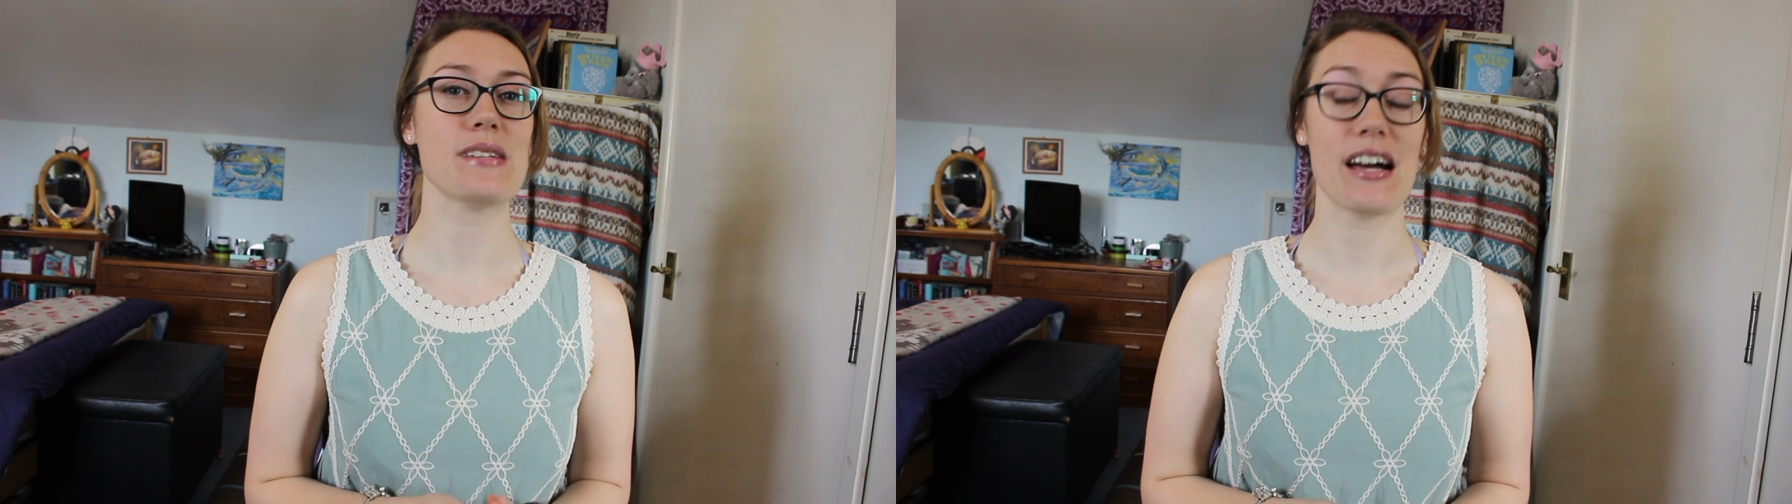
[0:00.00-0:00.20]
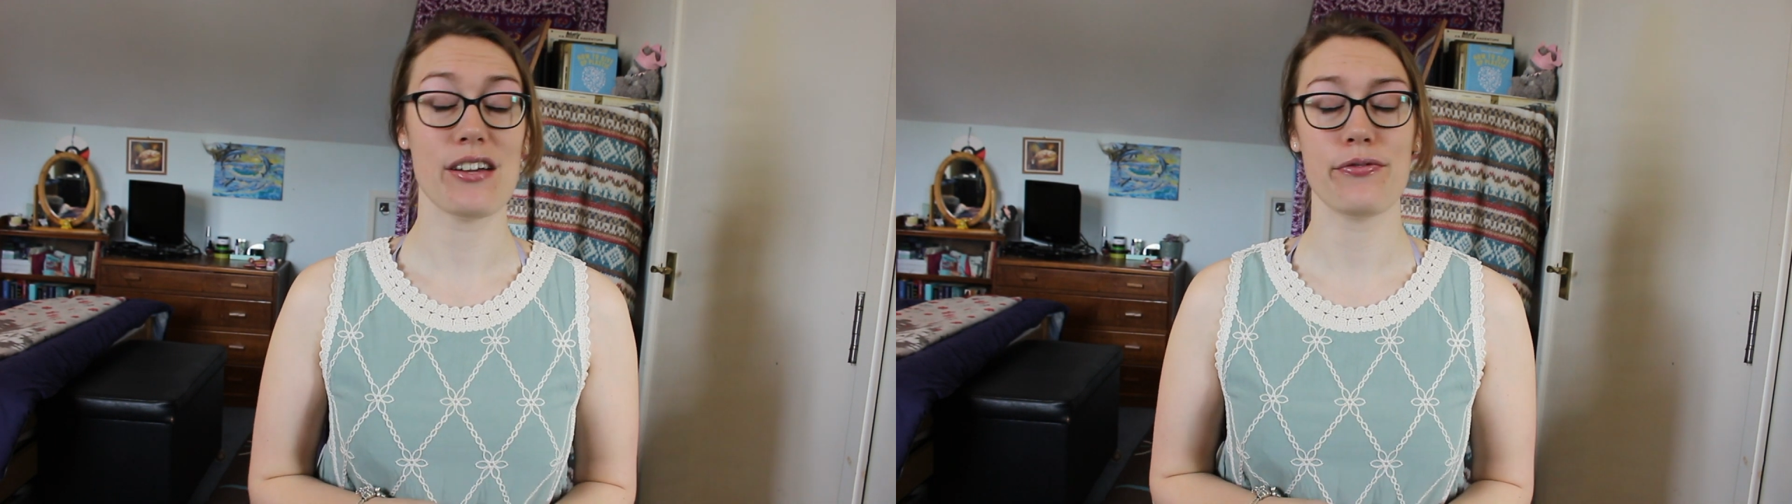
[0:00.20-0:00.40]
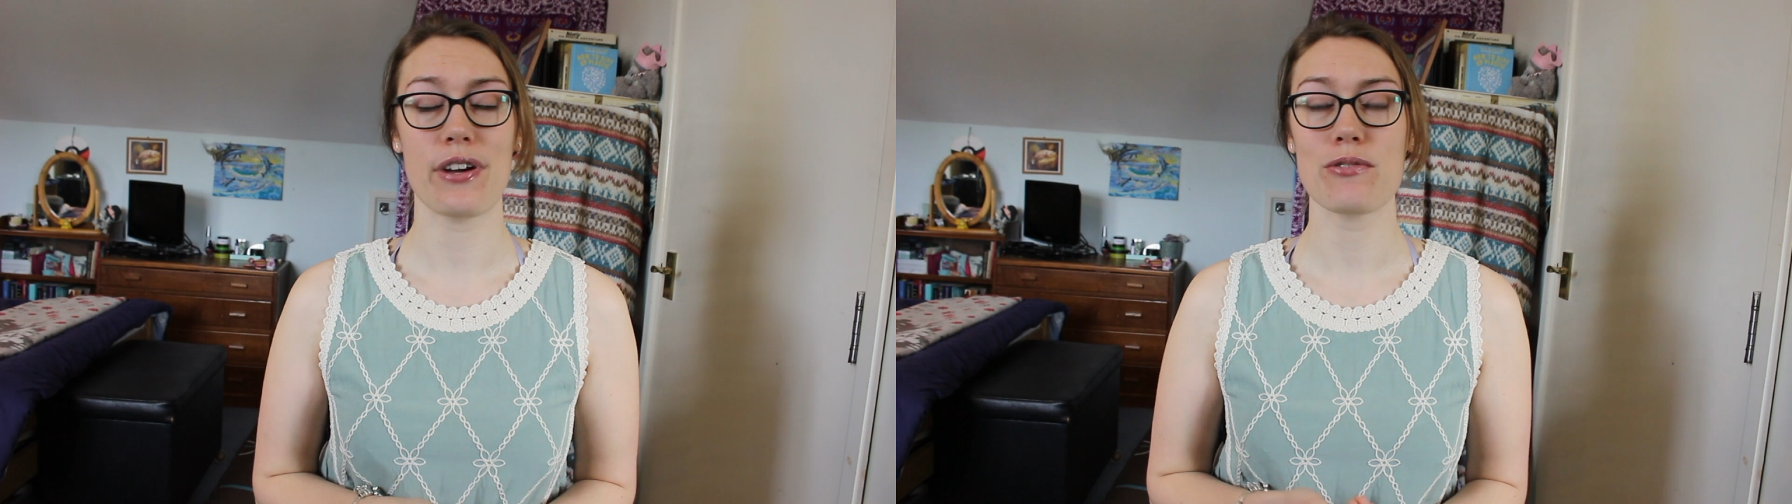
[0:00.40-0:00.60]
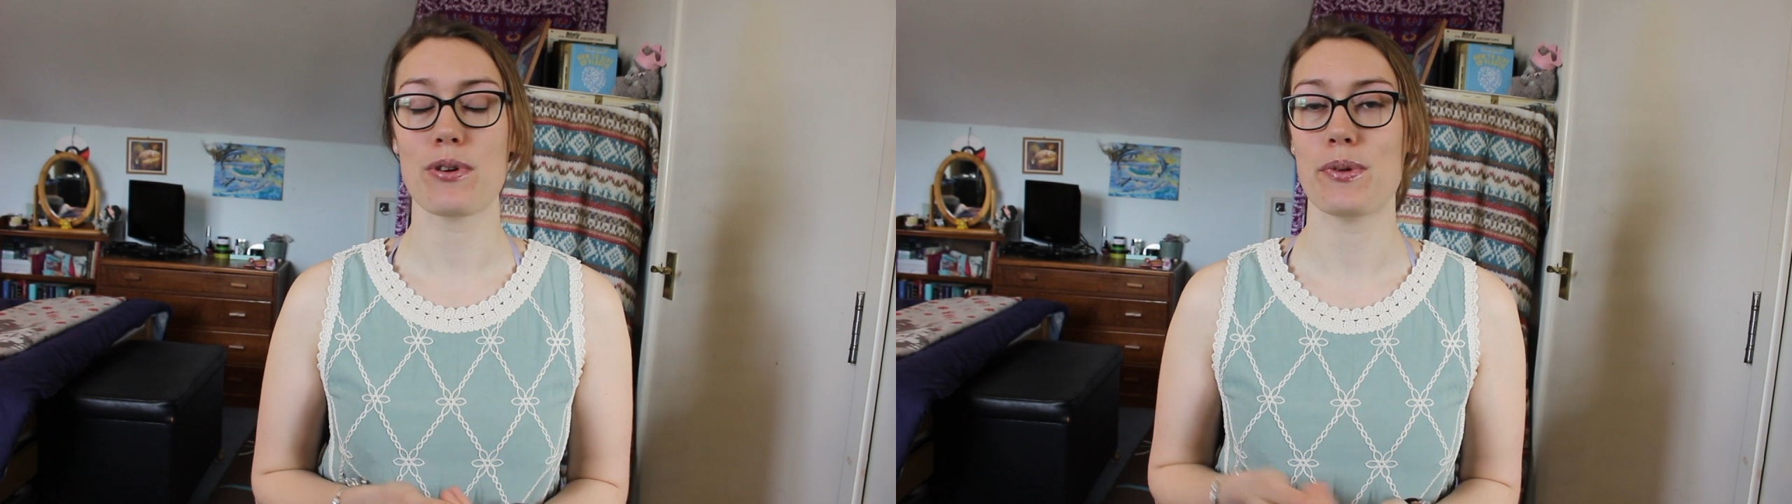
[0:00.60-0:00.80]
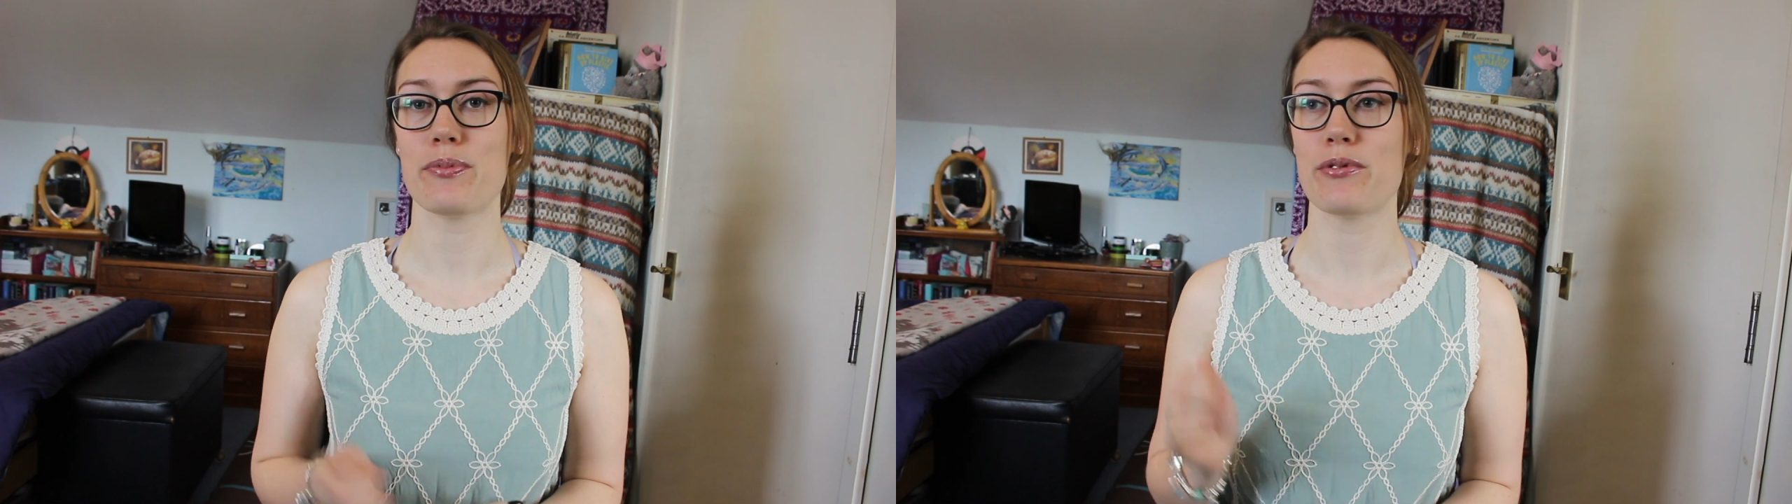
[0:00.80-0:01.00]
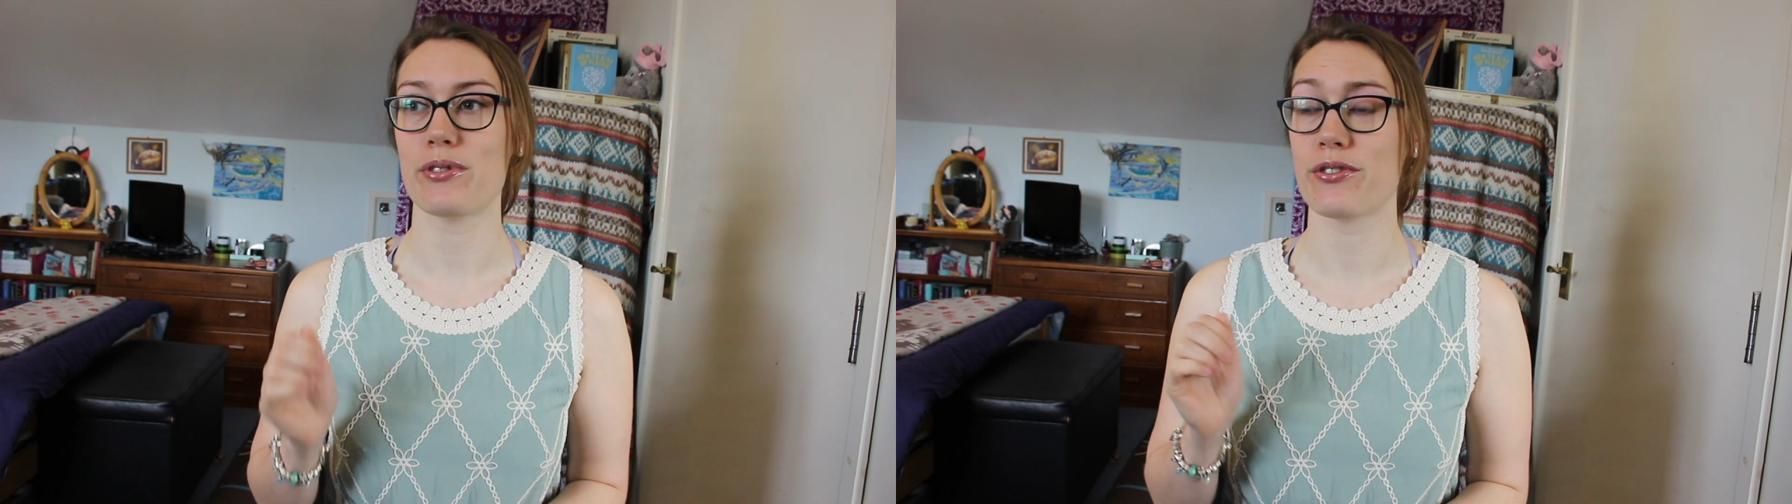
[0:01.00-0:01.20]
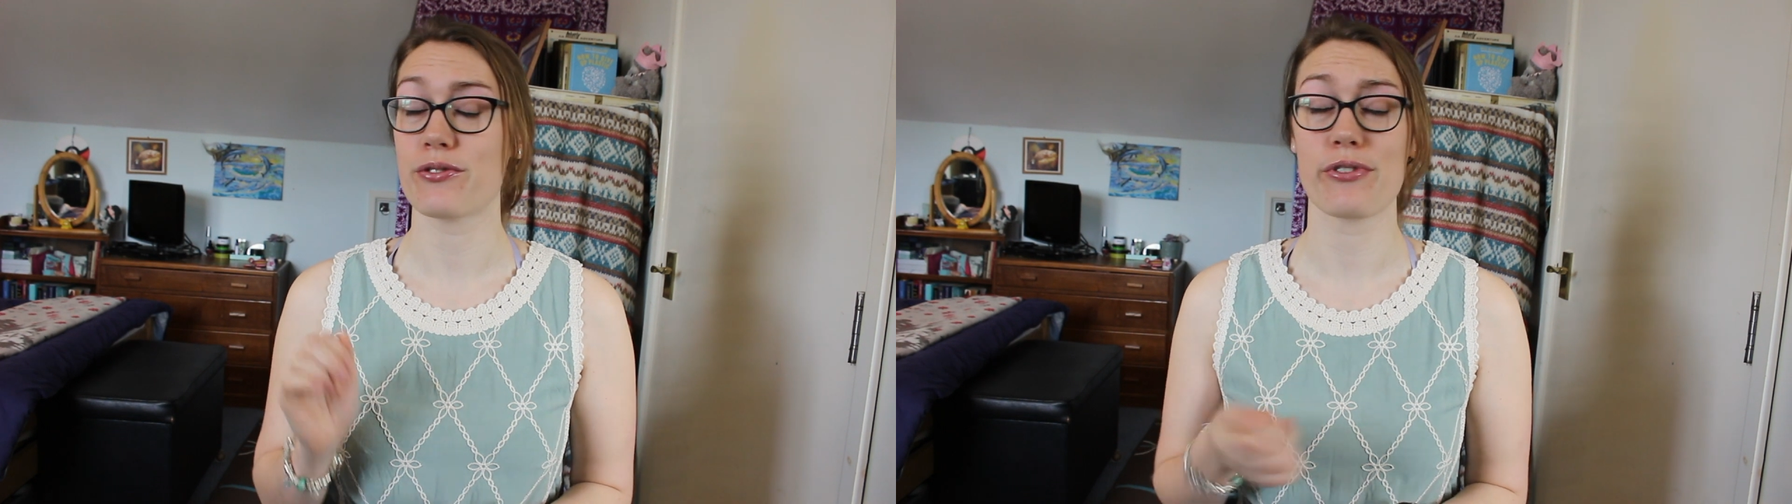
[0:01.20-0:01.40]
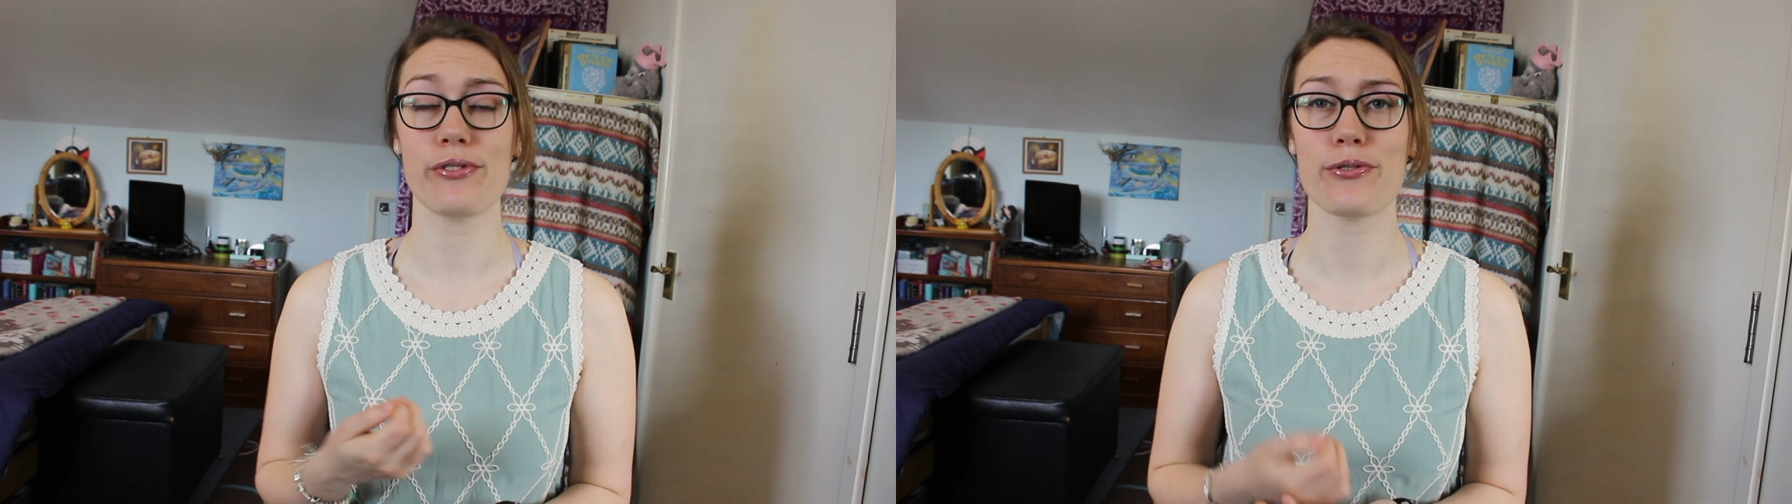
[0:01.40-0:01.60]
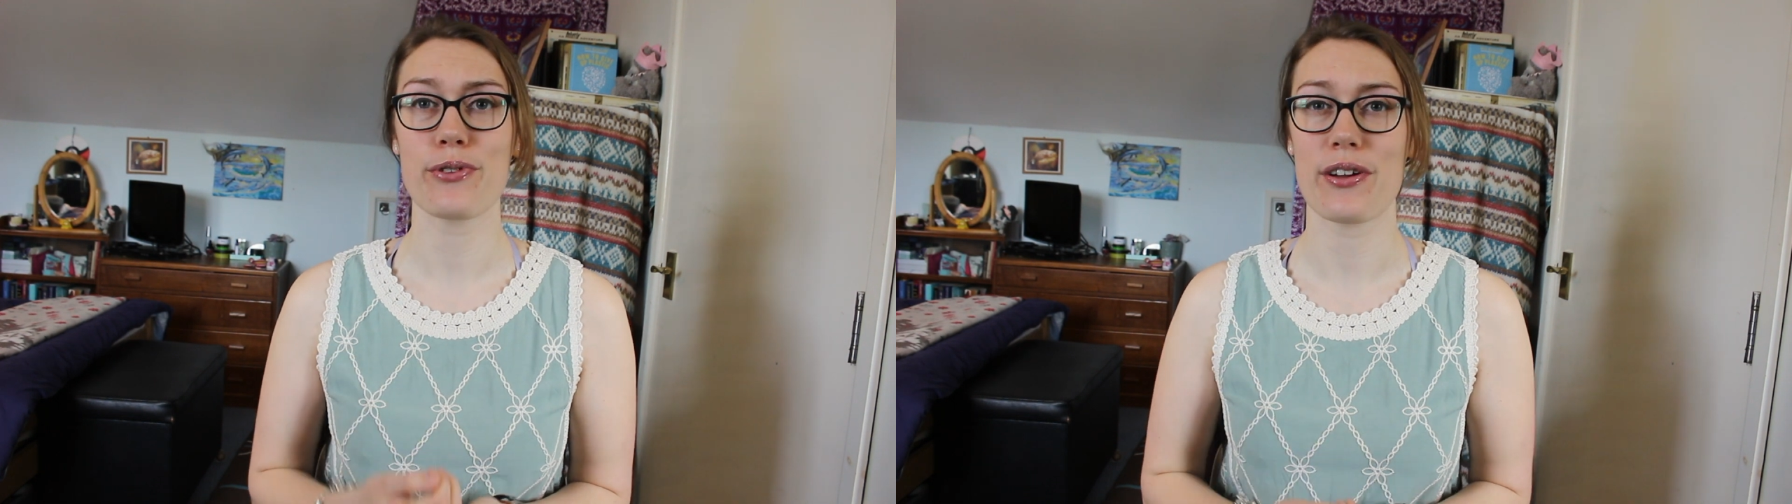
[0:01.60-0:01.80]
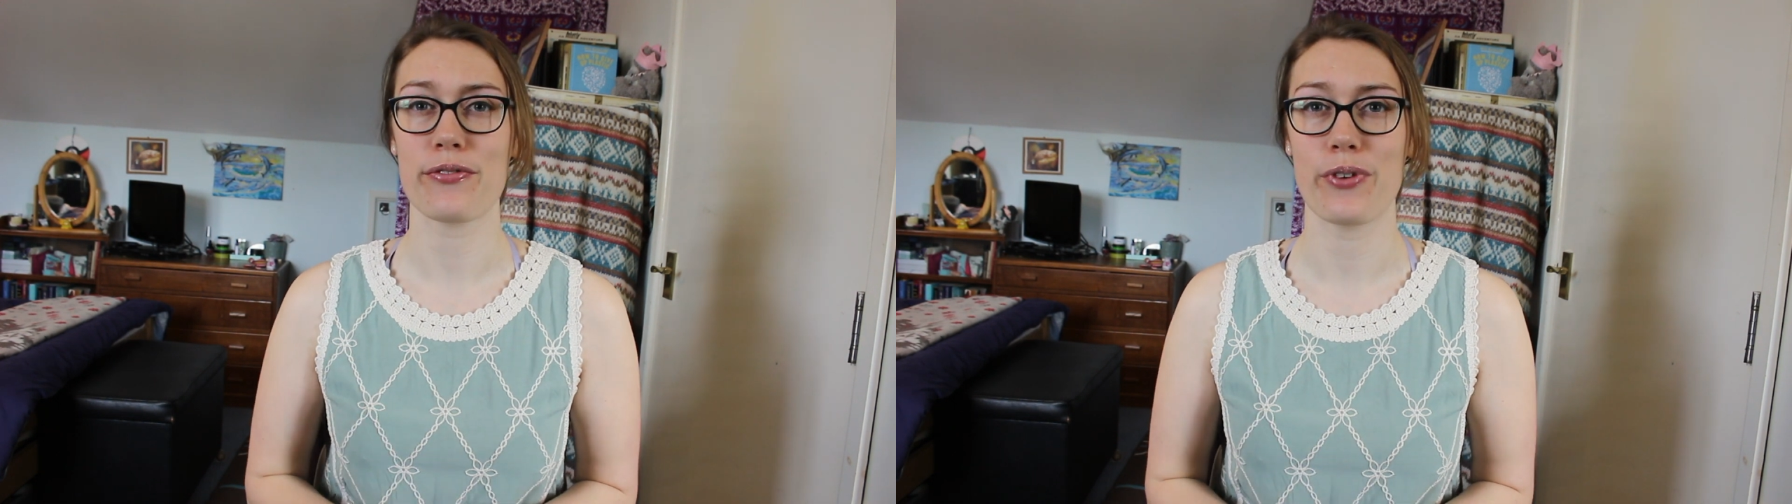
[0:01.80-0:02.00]
I have found where people will scroll through
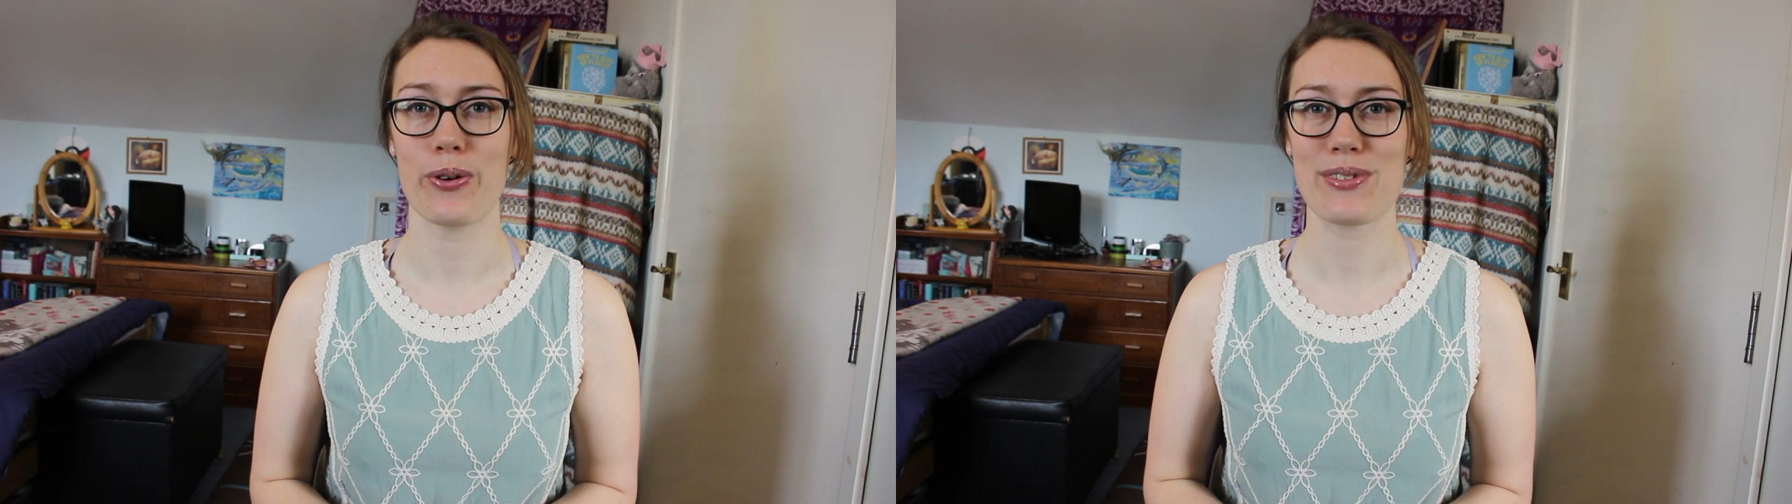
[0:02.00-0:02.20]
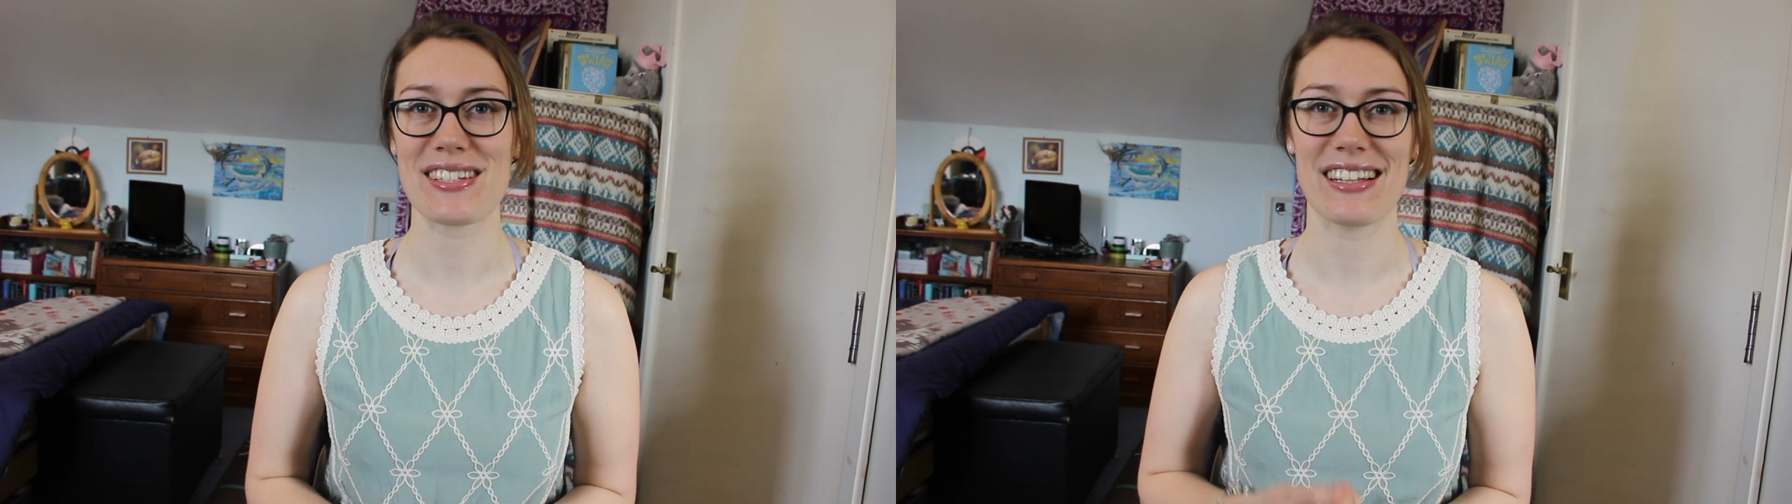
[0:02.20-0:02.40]
their phones